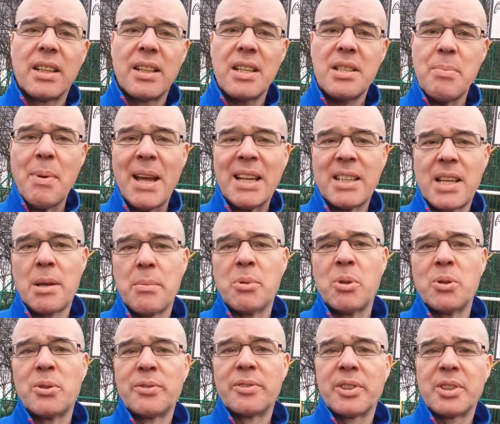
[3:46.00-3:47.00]
This man came
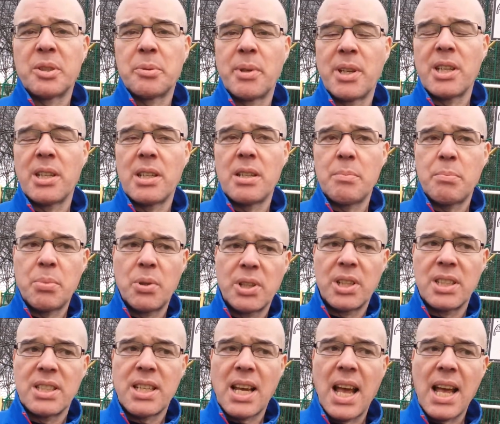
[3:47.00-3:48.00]
over to me and he
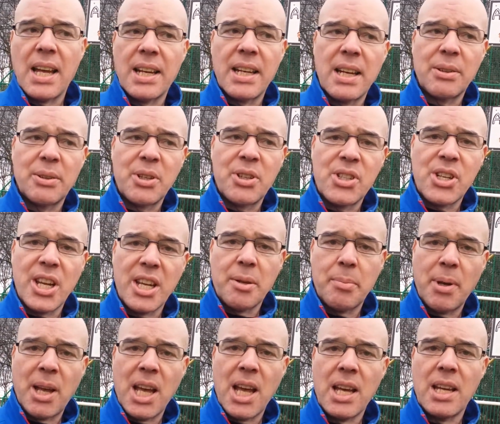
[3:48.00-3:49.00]
put his hand out to
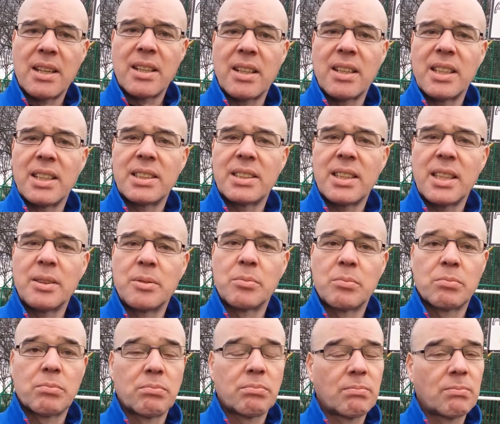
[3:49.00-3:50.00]
shake my hand, and he said,
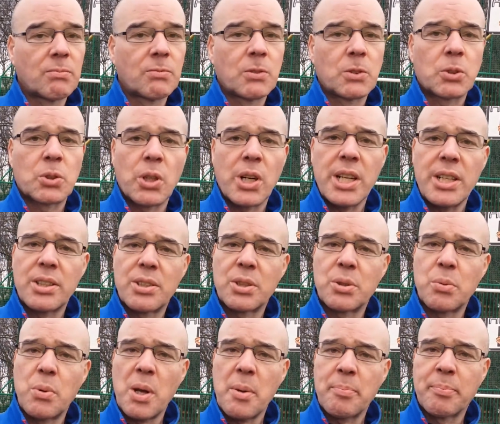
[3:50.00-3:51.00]
"Great
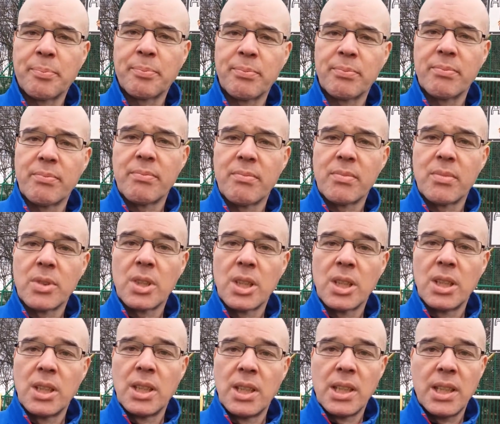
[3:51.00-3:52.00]
swim."
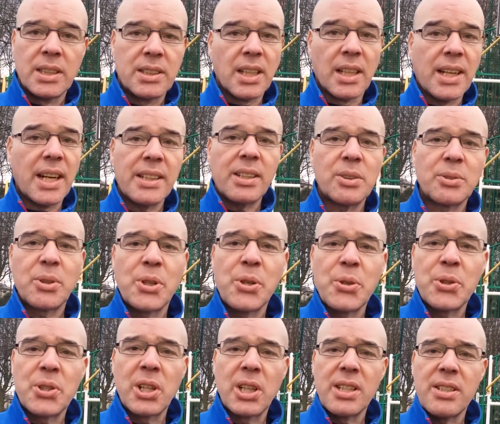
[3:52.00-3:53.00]
He said, "I don't
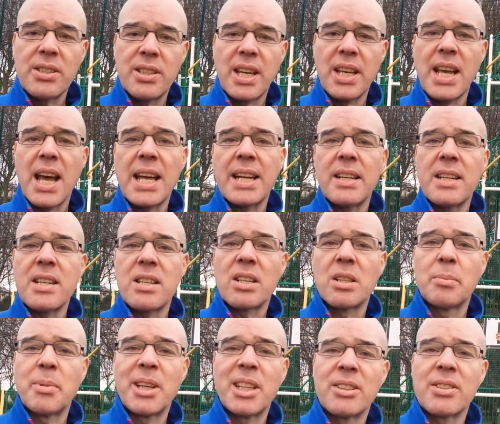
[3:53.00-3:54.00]
usually see Andy
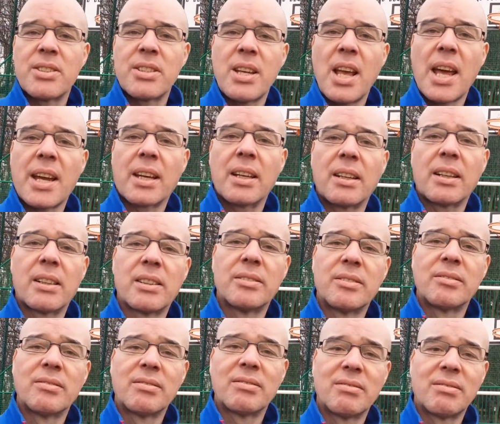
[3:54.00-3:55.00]
come in second.
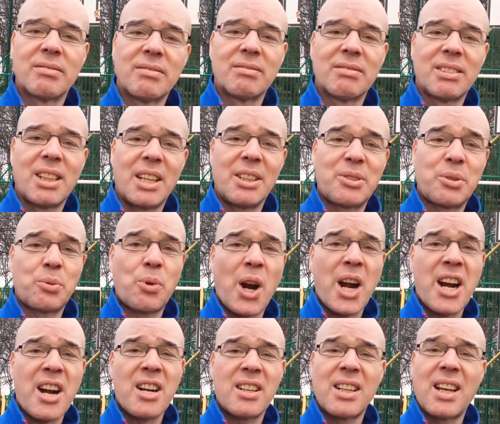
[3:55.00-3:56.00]
It's
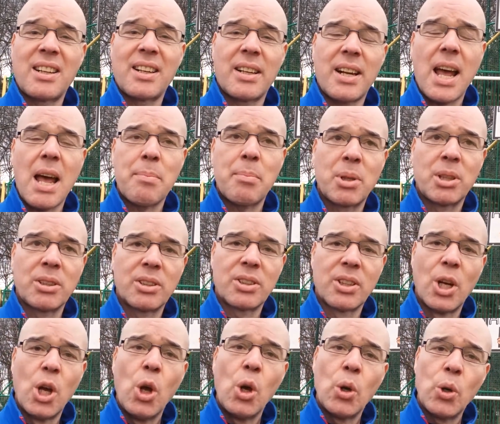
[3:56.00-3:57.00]
rare that it
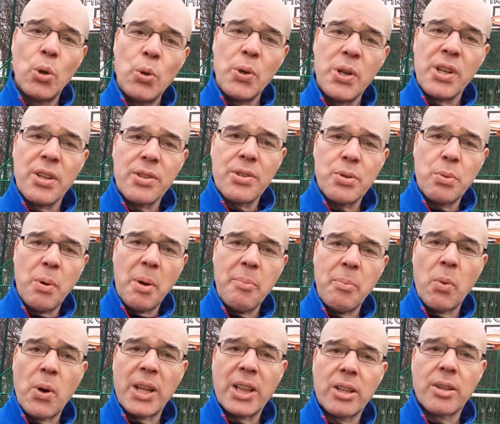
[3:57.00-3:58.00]
happens. Who do you
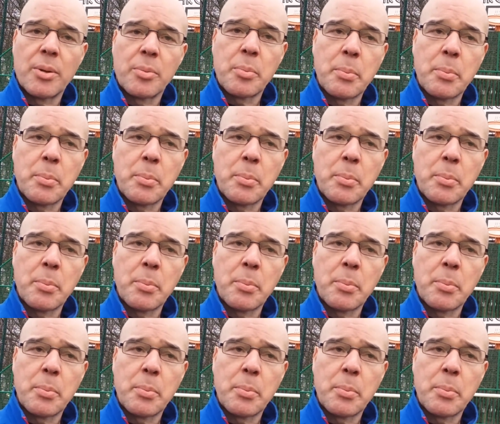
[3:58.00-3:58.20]
swim with?"